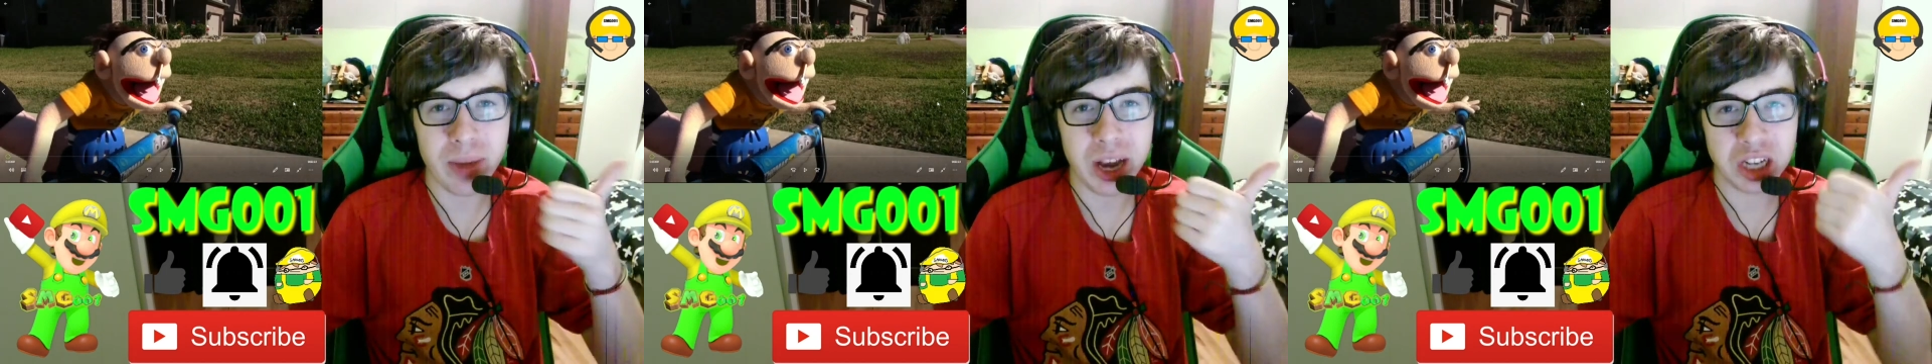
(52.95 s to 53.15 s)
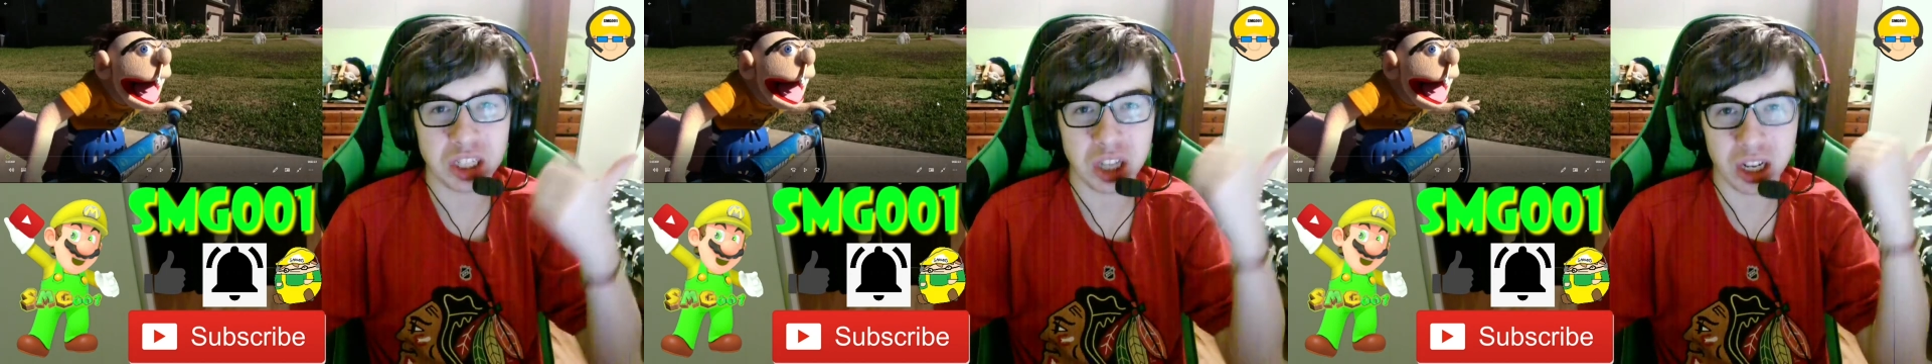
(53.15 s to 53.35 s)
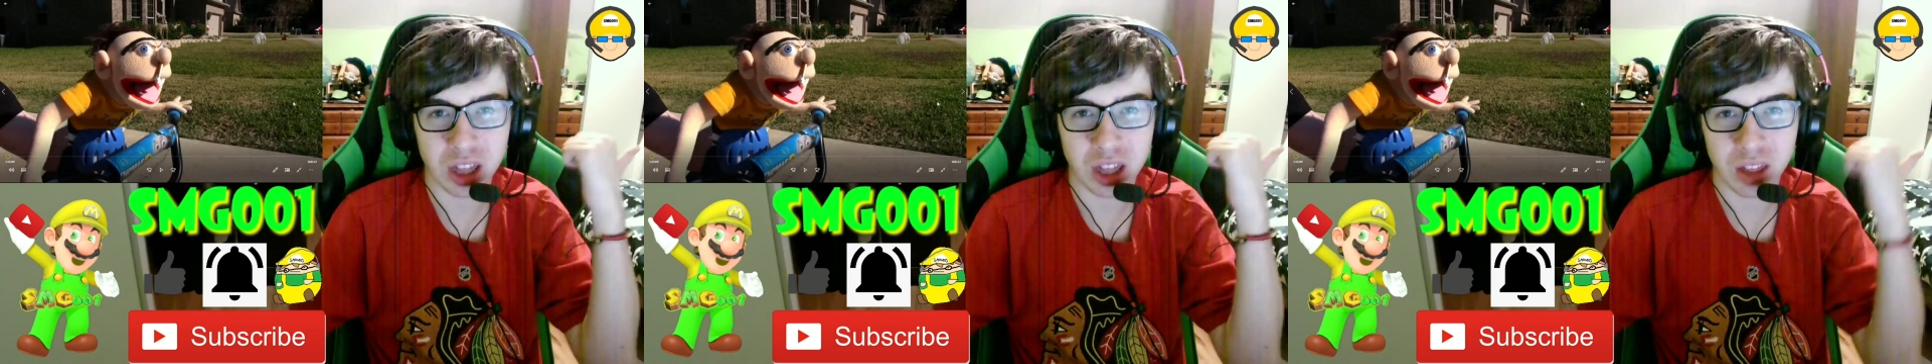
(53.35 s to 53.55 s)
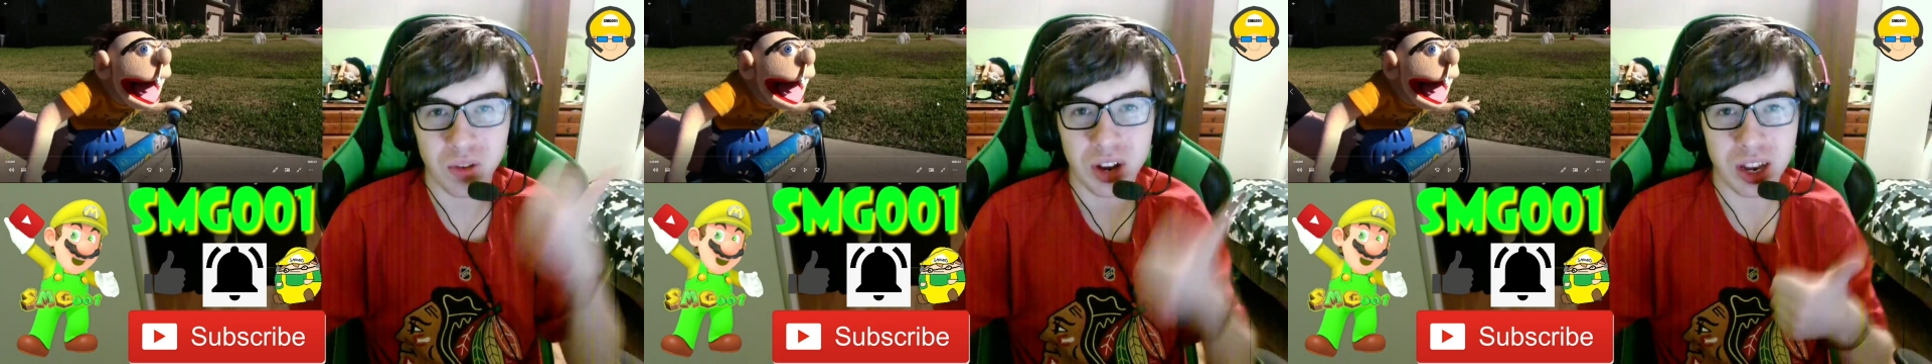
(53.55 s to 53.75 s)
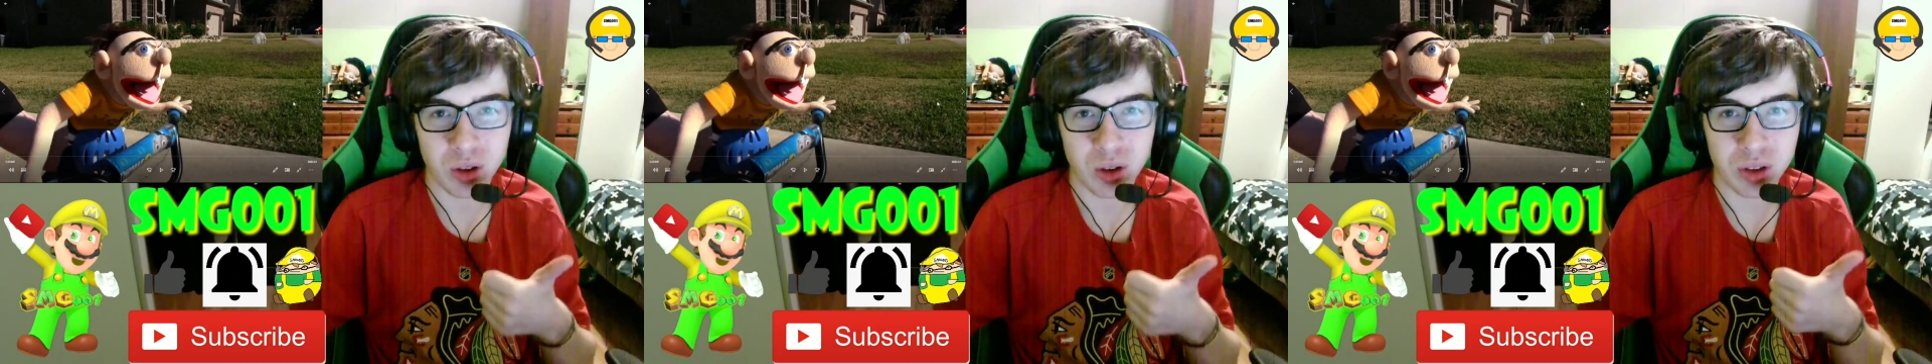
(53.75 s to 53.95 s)
make sure you like this
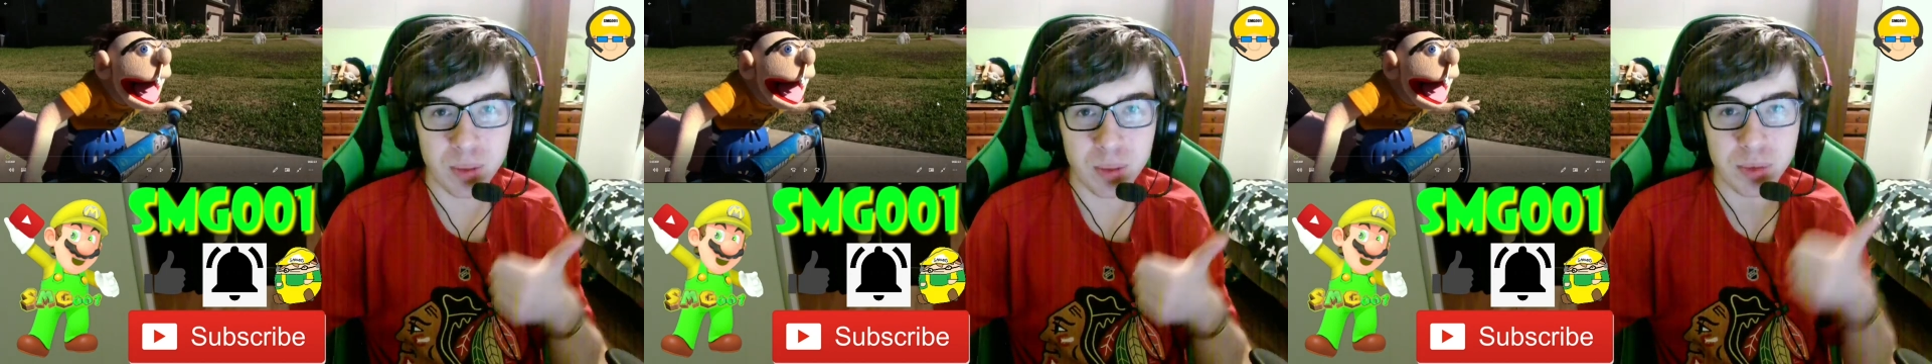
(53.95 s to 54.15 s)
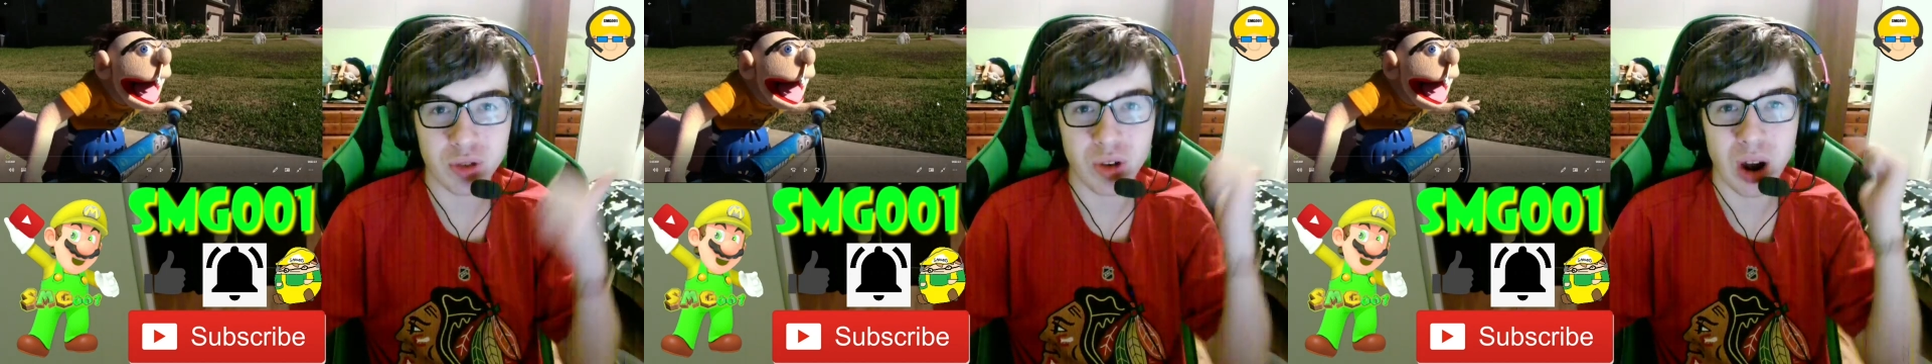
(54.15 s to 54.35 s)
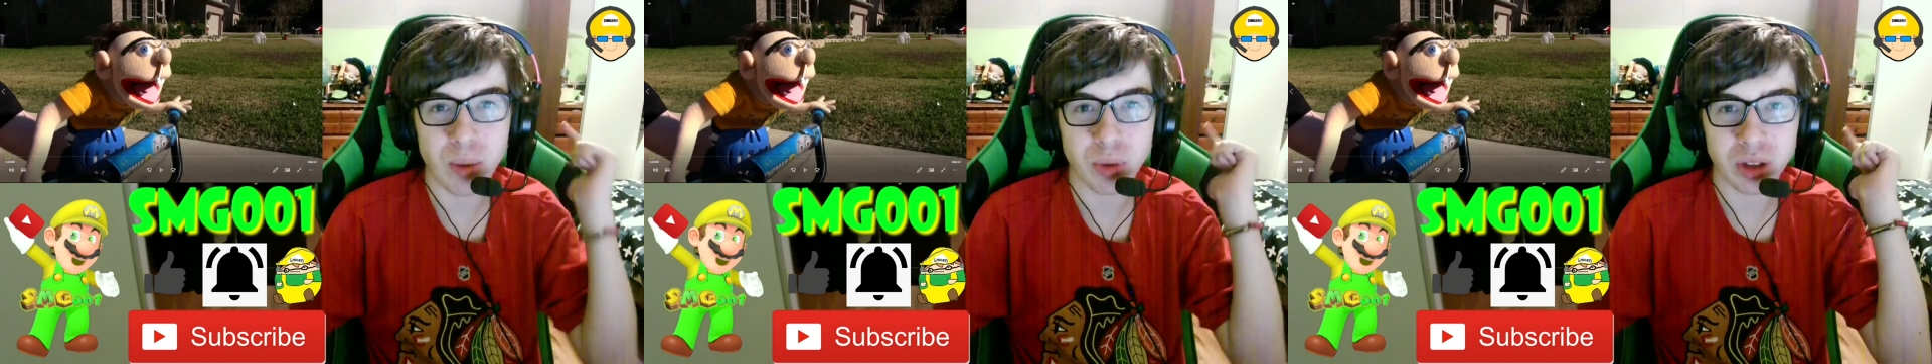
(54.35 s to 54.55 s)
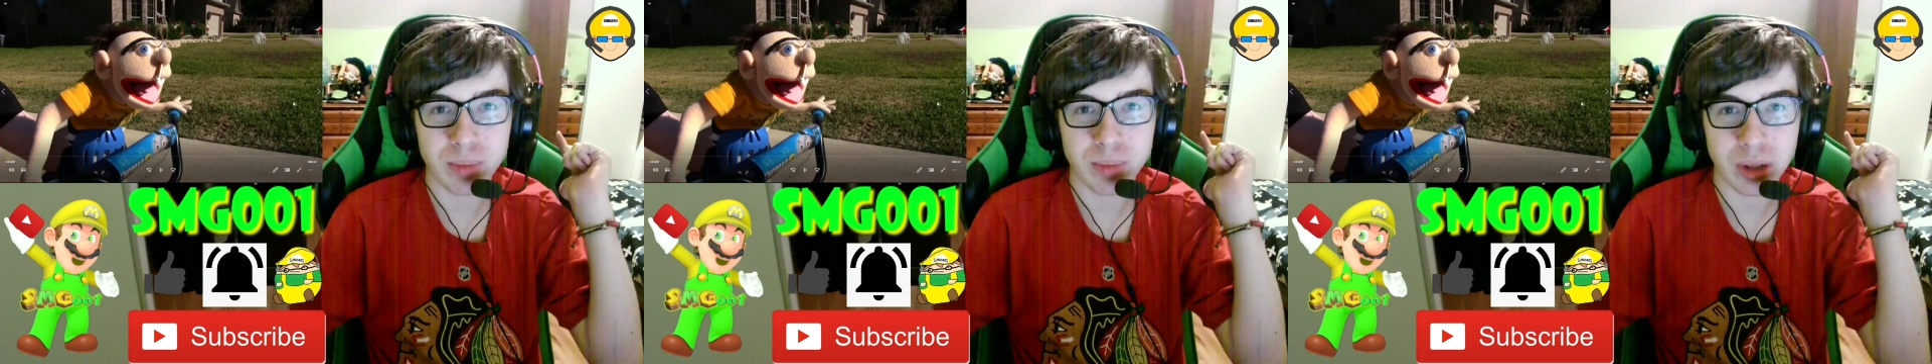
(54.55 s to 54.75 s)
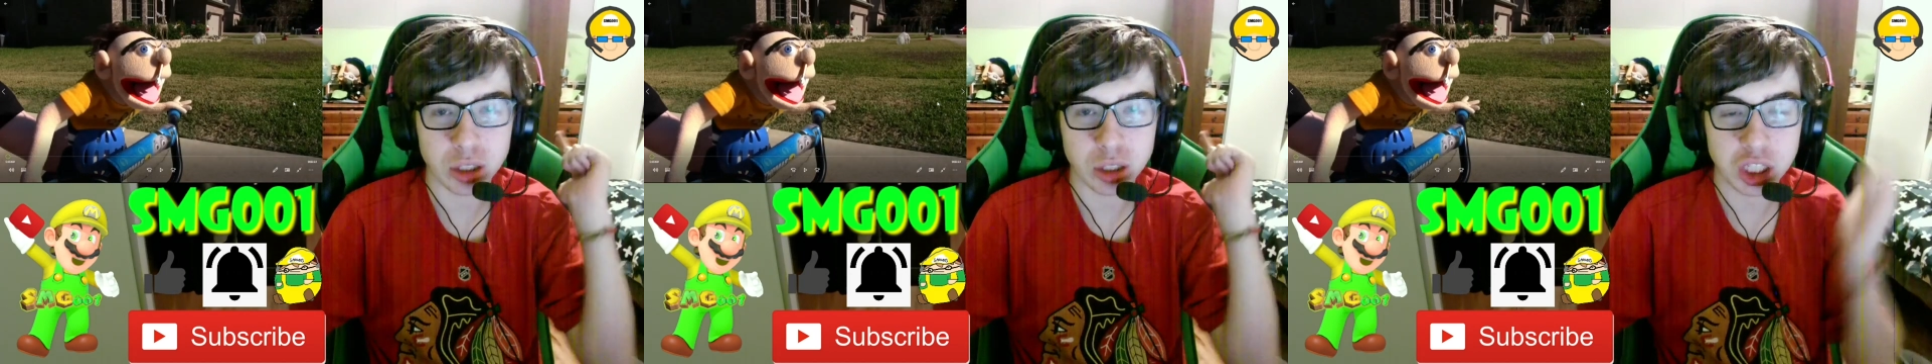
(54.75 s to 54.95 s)
video, subscribe, ring the
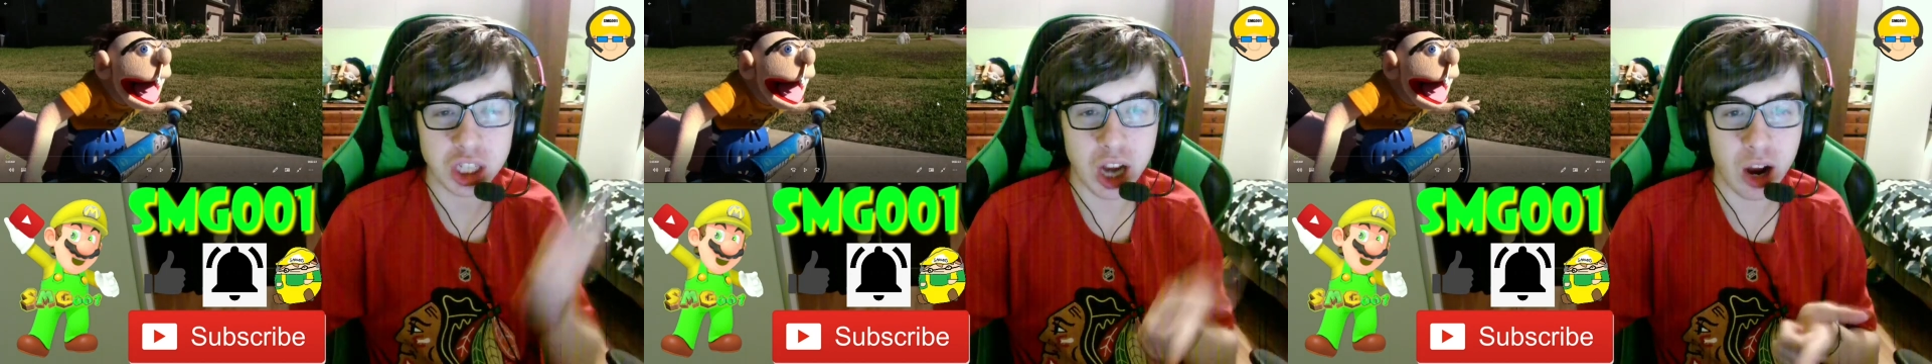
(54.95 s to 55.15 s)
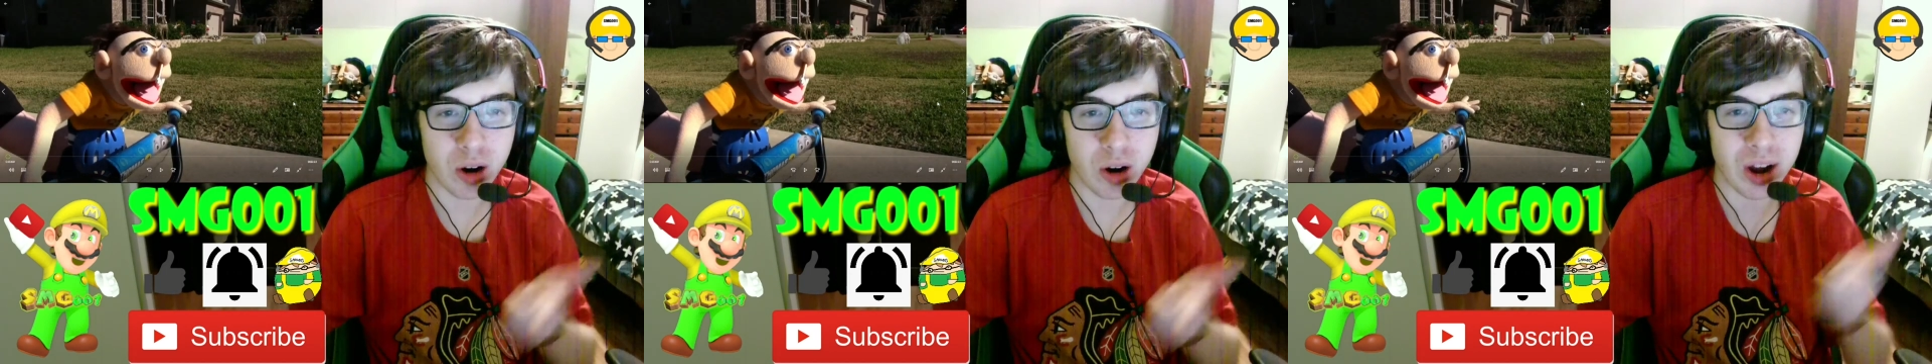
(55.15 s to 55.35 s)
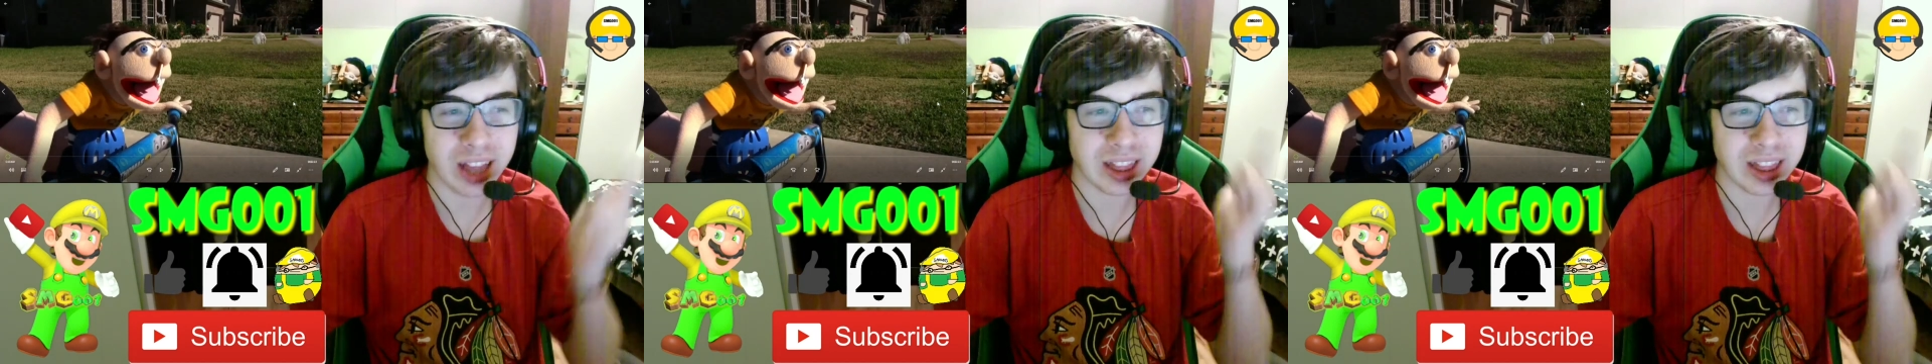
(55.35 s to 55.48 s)
bell, and share,